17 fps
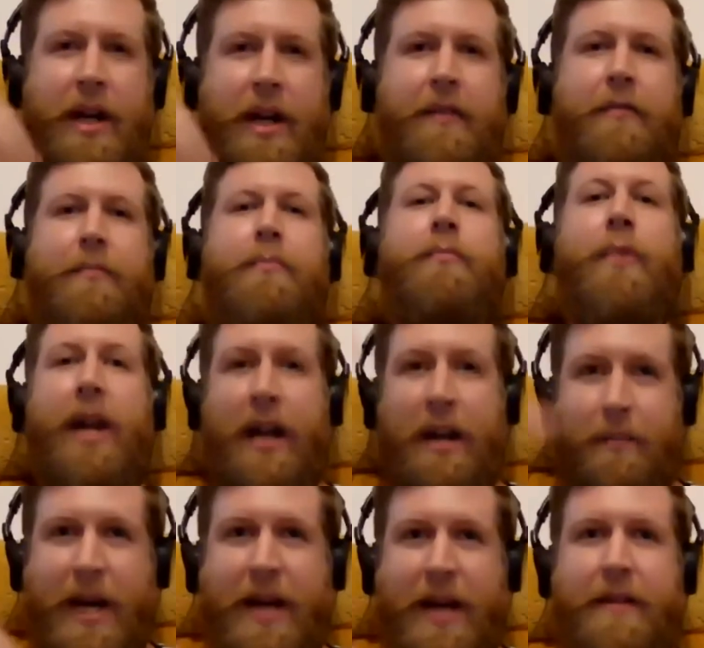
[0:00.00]
kind of
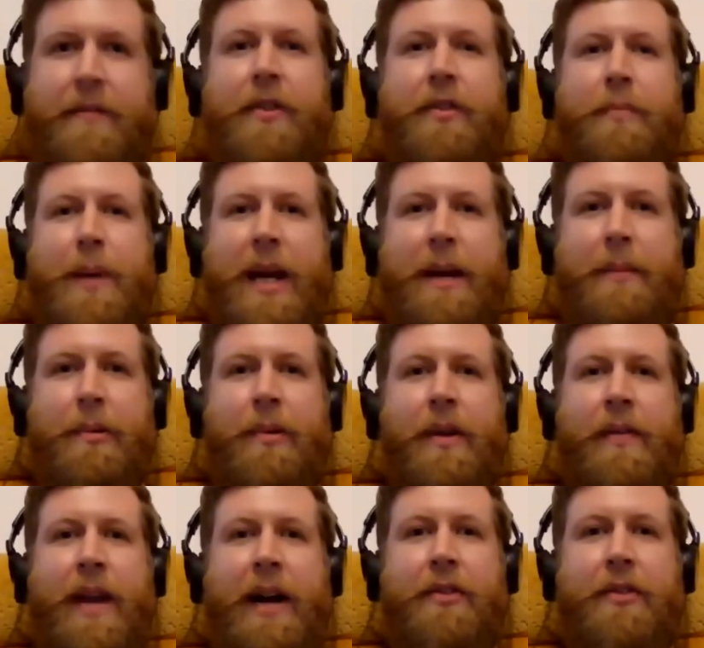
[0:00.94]
really benefits people.
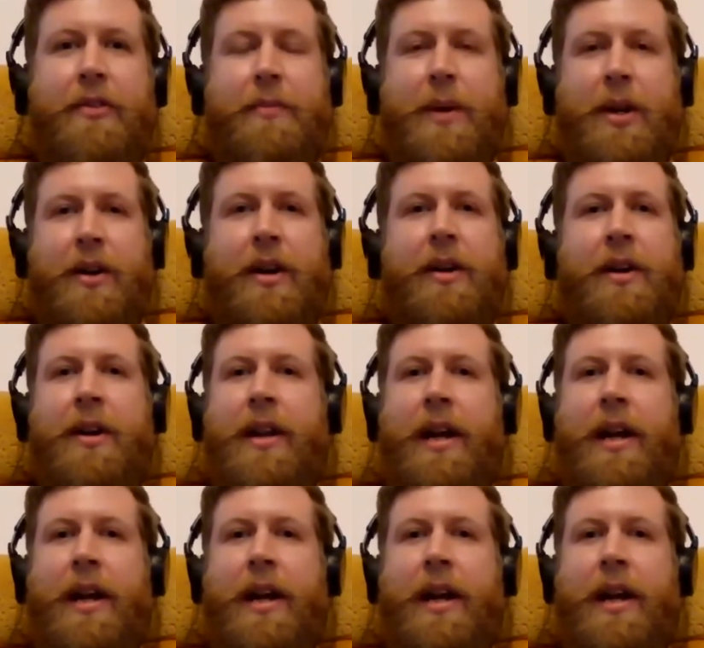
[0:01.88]
And that's, you know,